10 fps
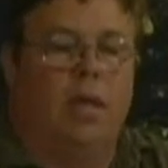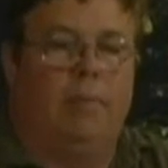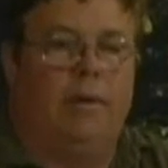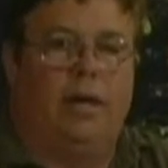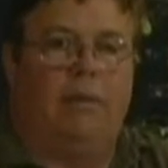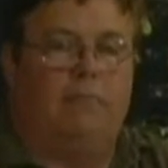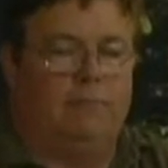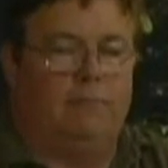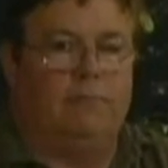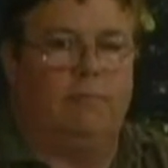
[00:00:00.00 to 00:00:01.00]
But
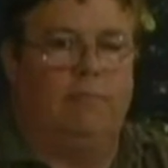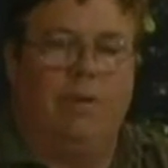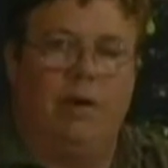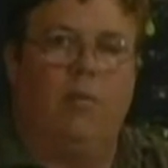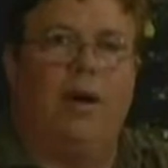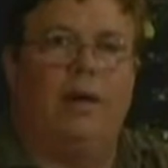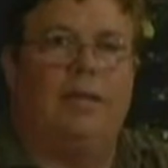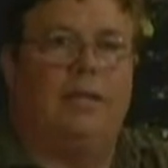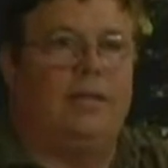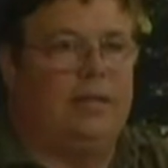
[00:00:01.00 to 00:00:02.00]
be aware
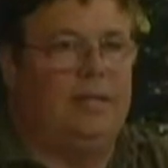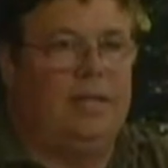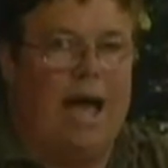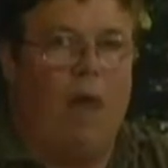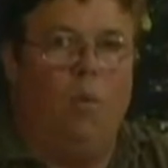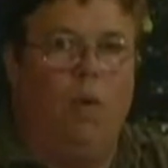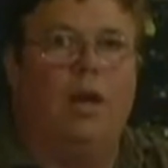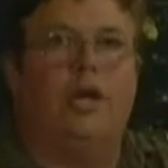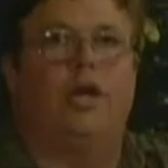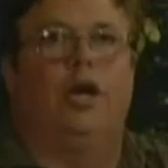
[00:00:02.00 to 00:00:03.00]
that that
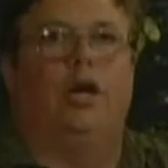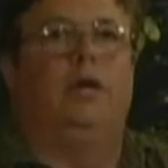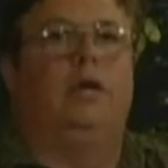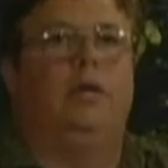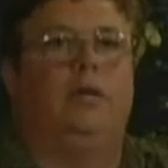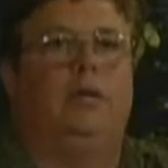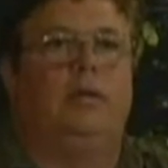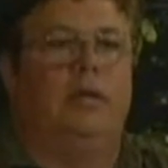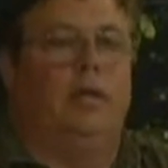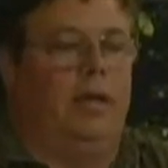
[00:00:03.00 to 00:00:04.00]
will occur.
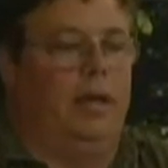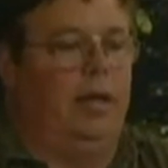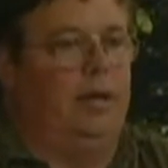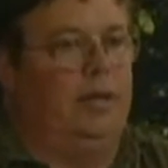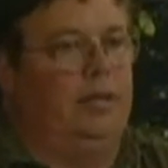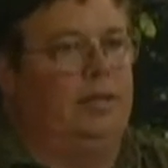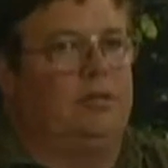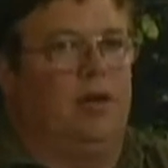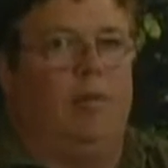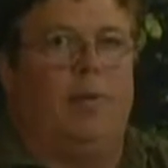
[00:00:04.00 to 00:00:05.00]
And it's
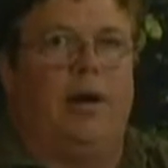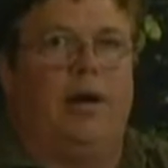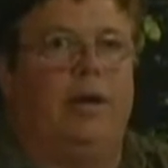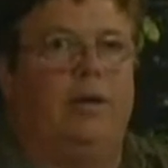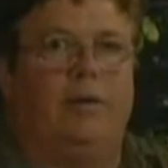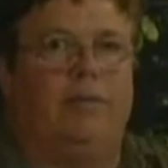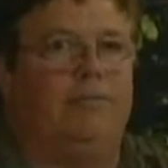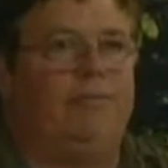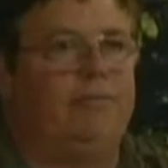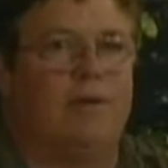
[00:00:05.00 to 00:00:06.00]
all part of
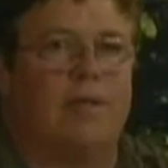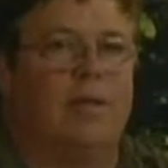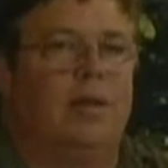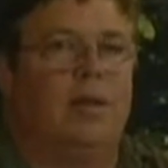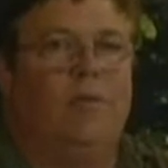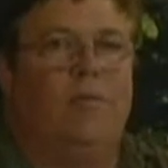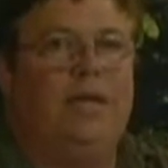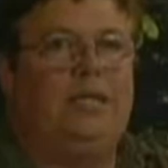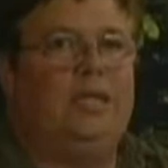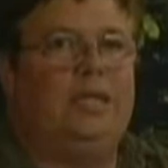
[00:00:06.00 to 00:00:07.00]

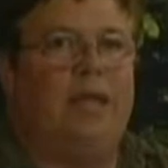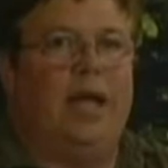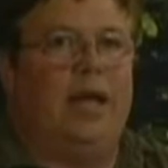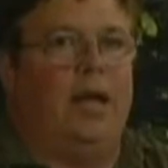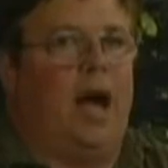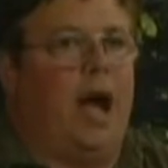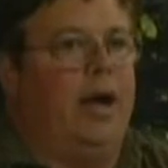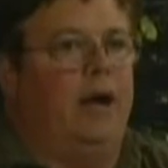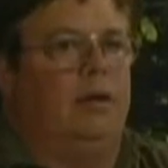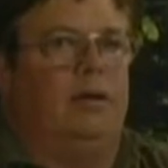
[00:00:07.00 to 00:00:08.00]
reaching that
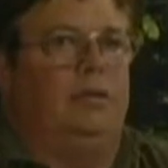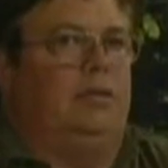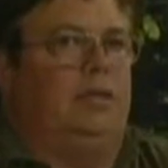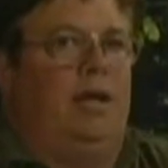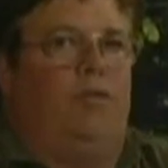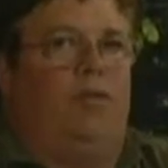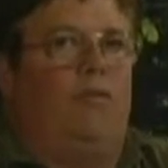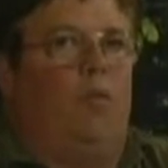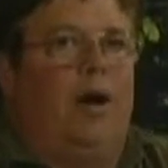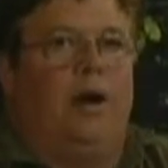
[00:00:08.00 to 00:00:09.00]
higher level of
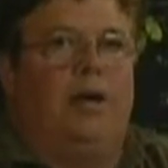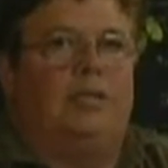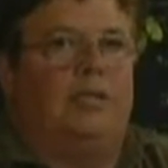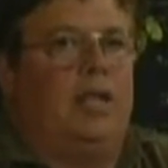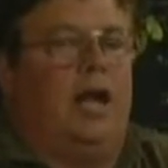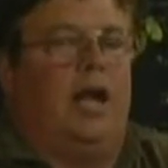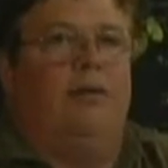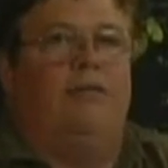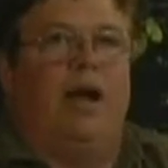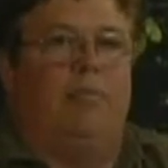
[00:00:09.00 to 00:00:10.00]
awareness, that
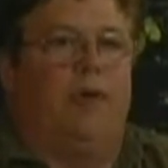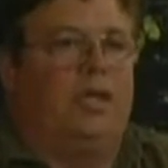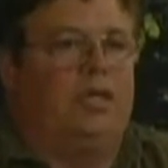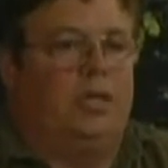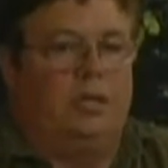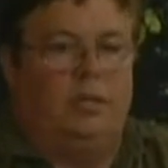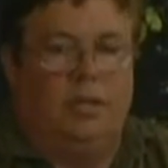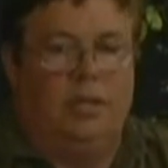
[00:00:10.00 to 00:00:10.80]
higher vibration.